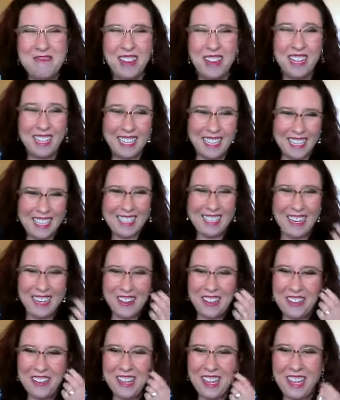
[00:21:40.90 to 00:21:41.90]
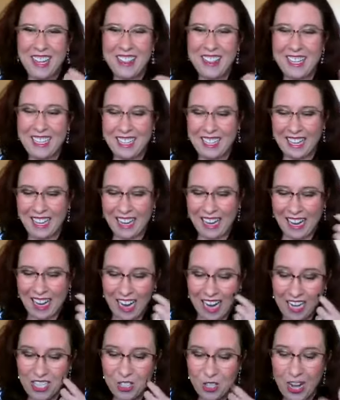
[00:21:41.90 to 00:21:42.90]
but, you know, like
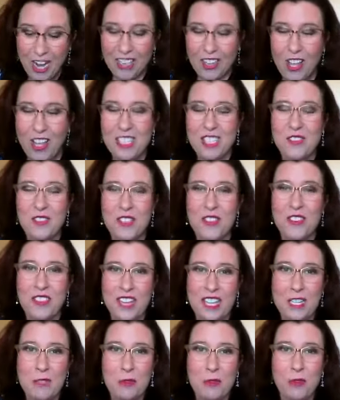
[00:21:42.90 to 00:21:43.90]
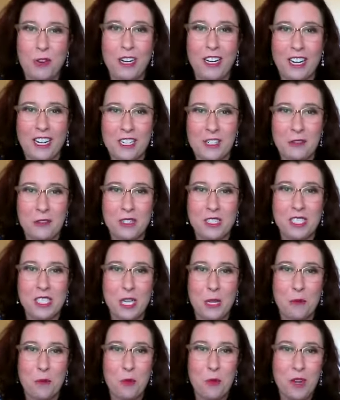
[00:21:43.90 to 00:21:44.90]
I tried lots of different things before I got into real
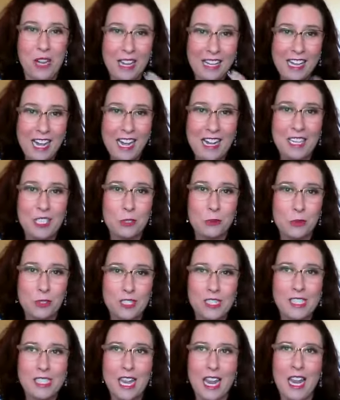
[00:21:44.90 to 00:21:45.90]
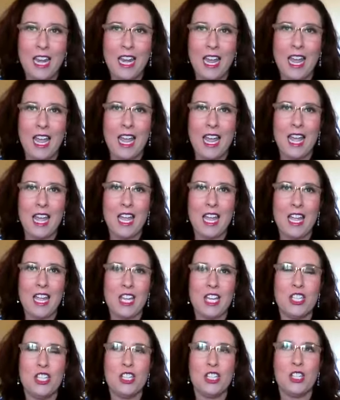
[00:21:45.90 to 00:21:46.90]
estate, but when I got into real estate,
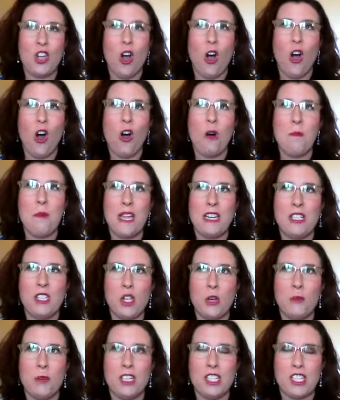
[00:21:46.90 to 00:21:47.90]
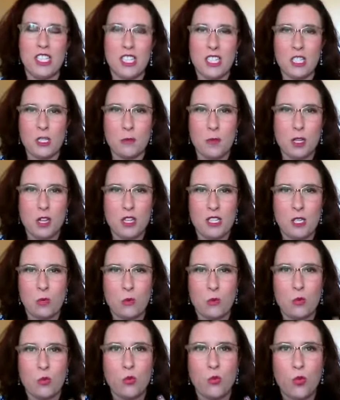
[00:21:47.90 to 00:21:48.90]
it just all made so much sense because it
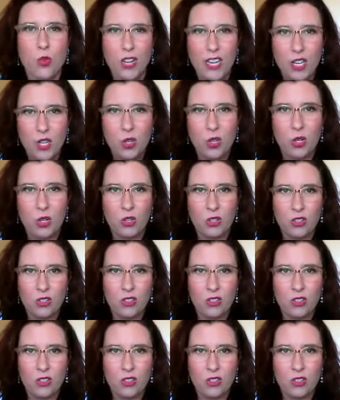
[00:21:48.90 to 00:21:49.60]
was real.